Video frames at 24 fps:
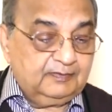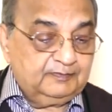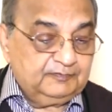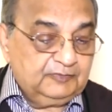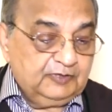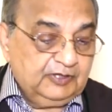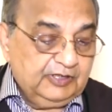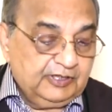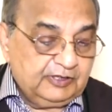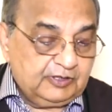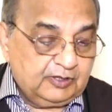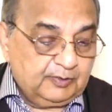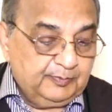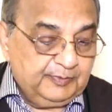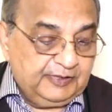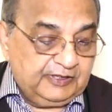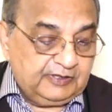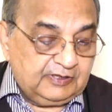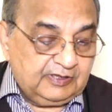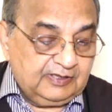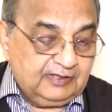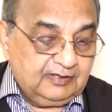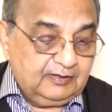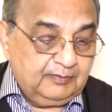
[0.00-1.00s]

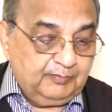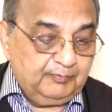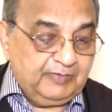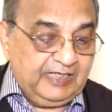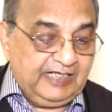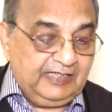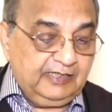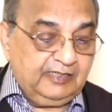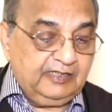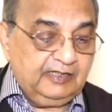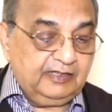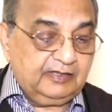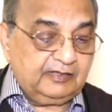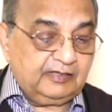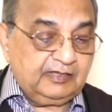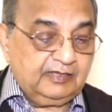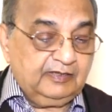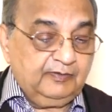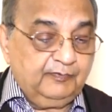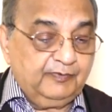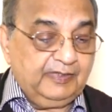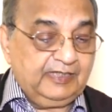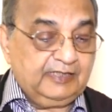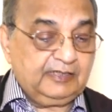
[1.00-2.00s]
intermittent
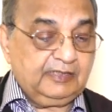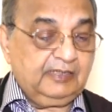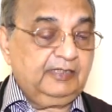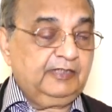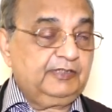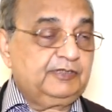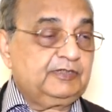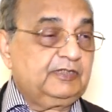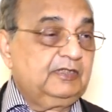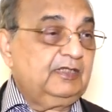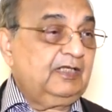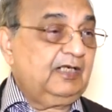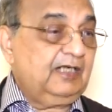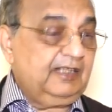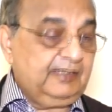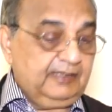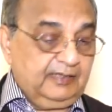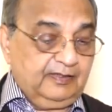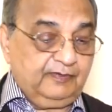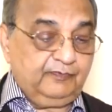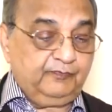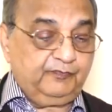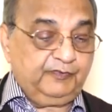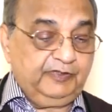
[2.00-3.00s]
mandatory ventilation
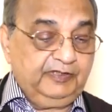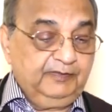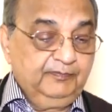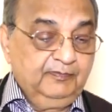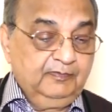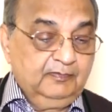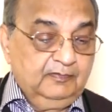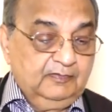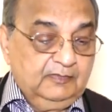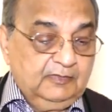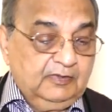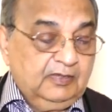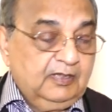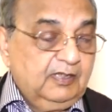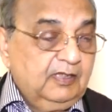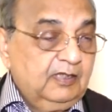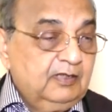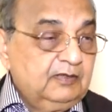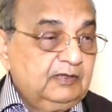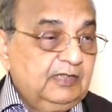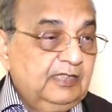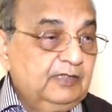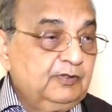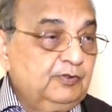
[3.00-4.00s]
IMV.
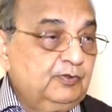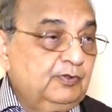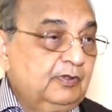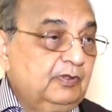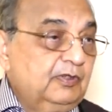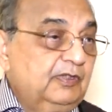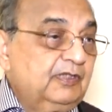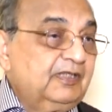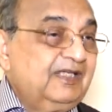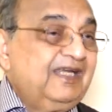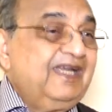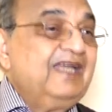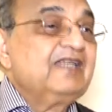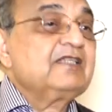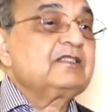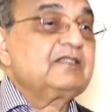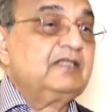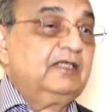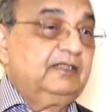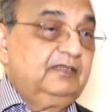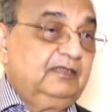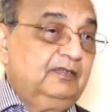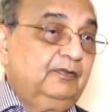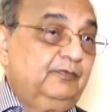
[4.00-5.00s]
Then you have got
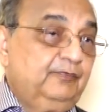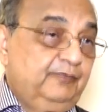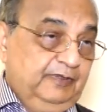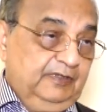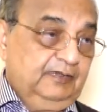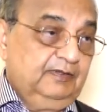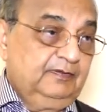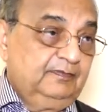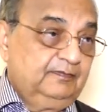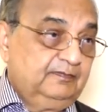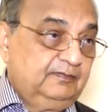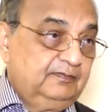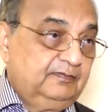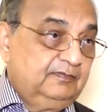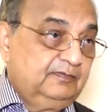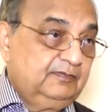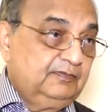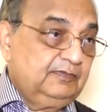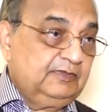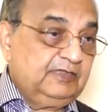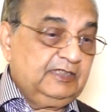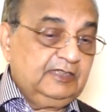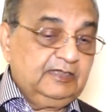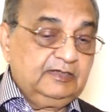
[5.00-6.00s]
SIMV.
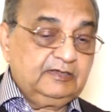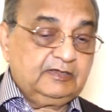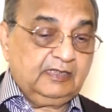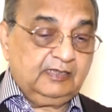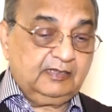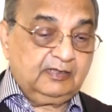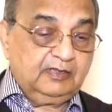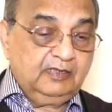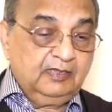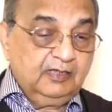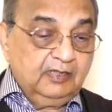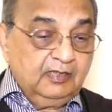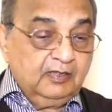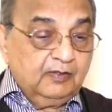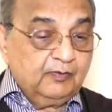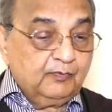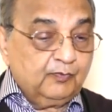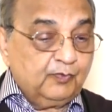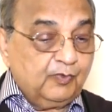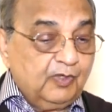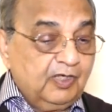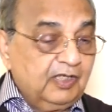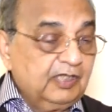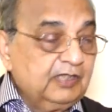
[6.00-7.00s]
These are
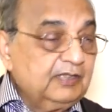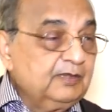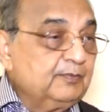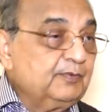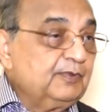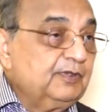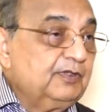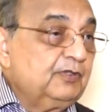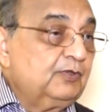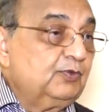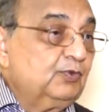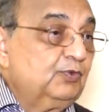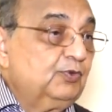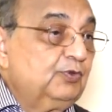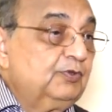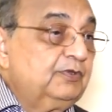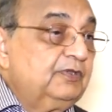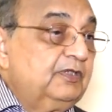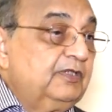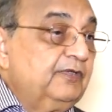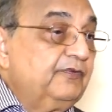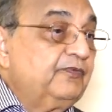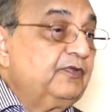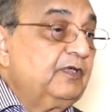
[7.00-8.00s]
volume
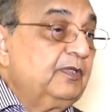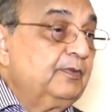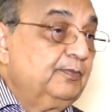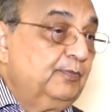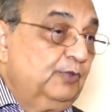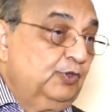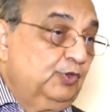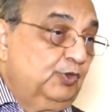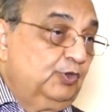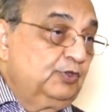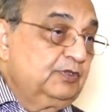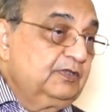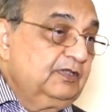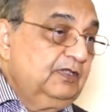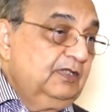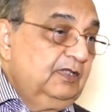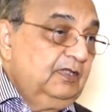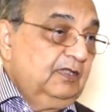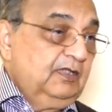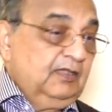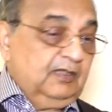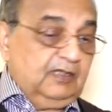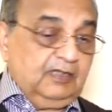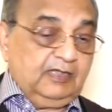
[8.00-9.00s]
controlled different modes,
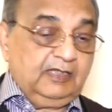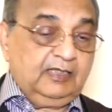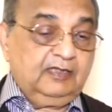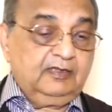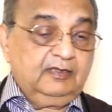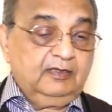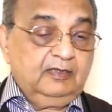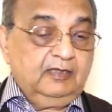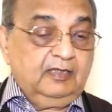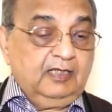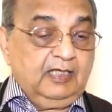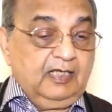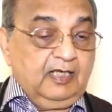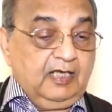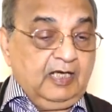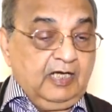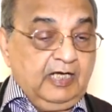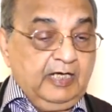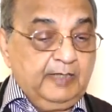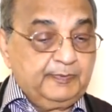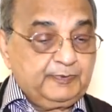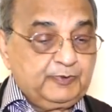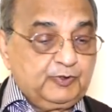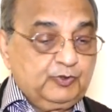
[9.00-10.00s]
and
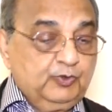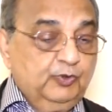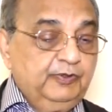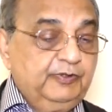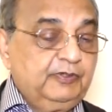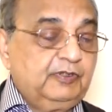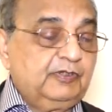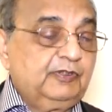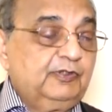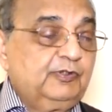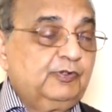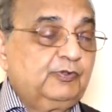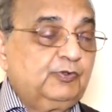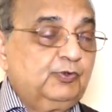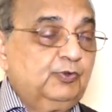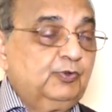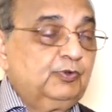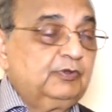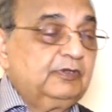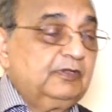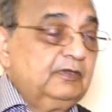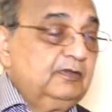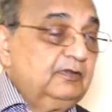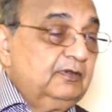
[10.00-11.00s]
absolutely
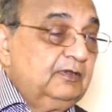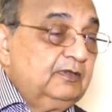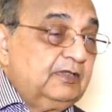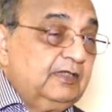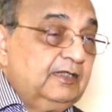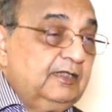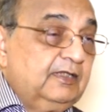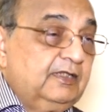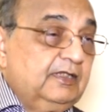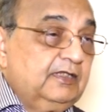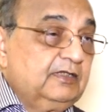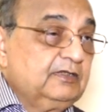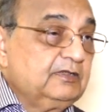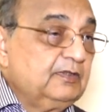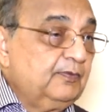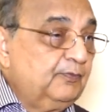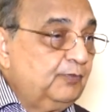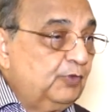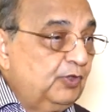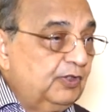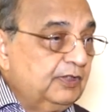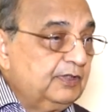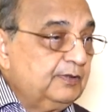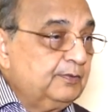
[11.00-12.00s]
controlled thing is a
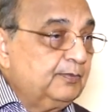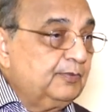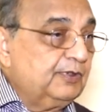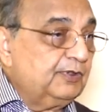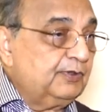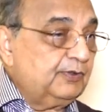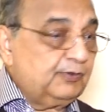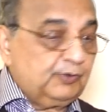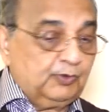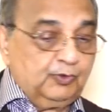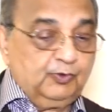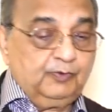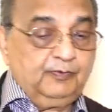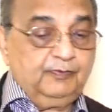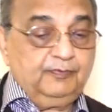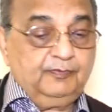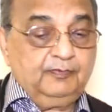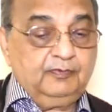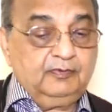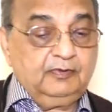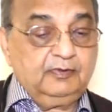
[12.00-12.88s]
volume control